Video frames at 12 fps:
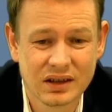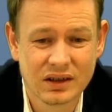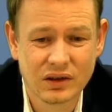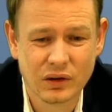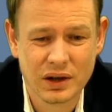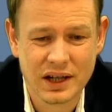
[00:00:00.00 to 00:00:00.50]

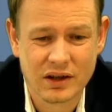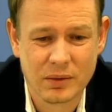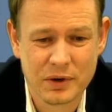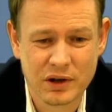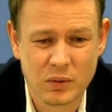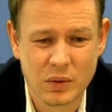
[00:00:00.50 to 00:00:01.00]
So yeah,
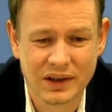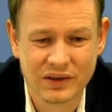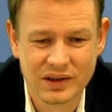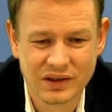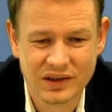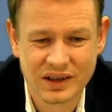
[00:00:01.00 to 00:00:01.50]
computer wise
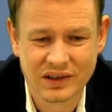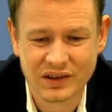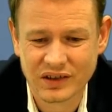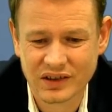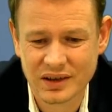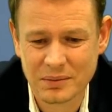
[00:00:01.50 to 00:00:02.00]
this doesn't
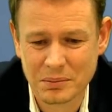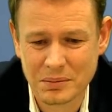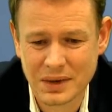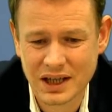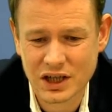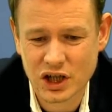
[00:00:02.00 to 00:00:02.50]
seem
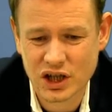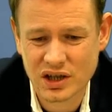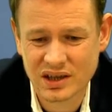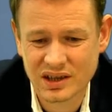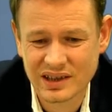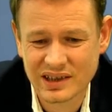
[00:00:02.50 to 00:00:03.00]
much.
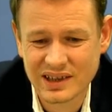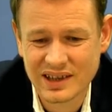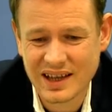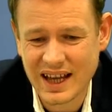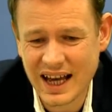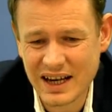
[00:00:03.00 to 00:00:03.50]

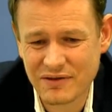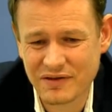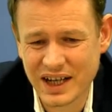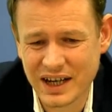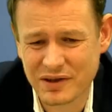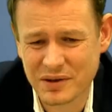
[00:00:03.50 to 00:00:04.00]
I've
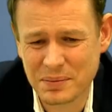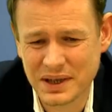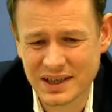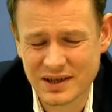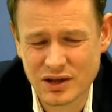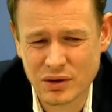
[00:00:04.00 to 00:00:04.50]
never
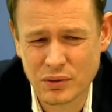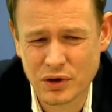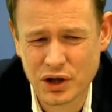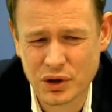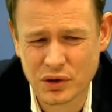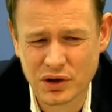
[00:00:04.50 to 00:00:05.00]
been too
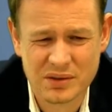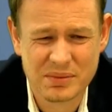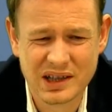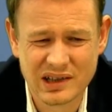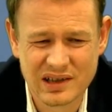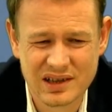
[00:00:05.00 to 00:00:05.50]
sure
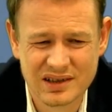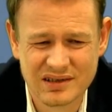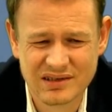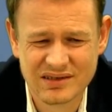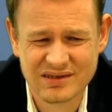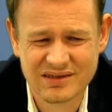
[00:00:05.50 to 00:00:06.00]
about
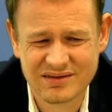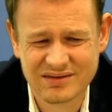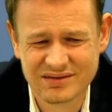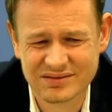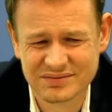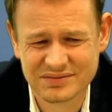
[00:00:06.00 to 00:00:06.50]

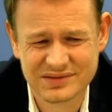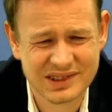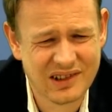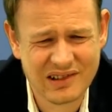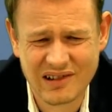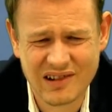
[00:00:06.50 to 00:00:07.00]

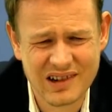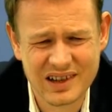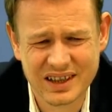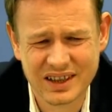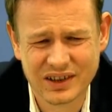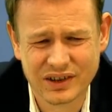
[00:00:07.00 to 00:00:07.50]
all
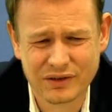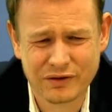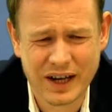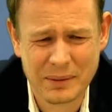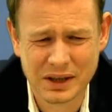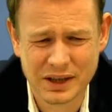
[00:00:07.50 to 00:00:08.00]
this
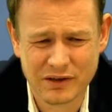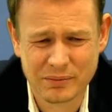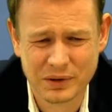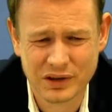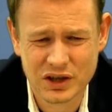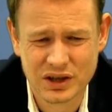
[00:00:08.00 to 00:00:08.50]
family of
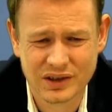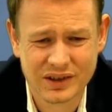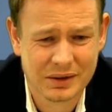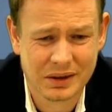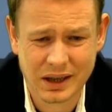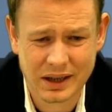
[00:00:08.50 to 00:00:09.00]
positions.
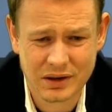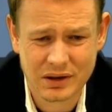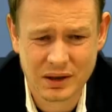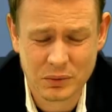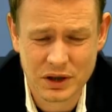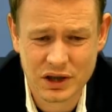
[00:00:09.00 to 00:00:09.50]
Like, you
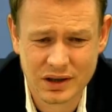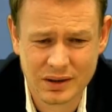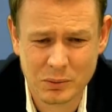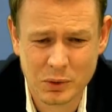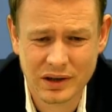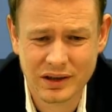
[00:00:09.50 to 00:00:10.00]
can reach
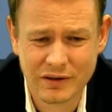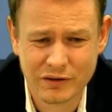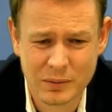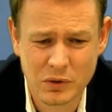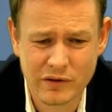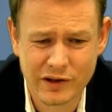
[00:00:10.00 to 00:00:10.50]
them with
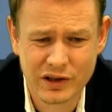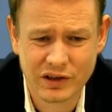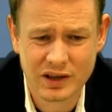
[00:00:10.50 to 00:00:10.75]
different move orders.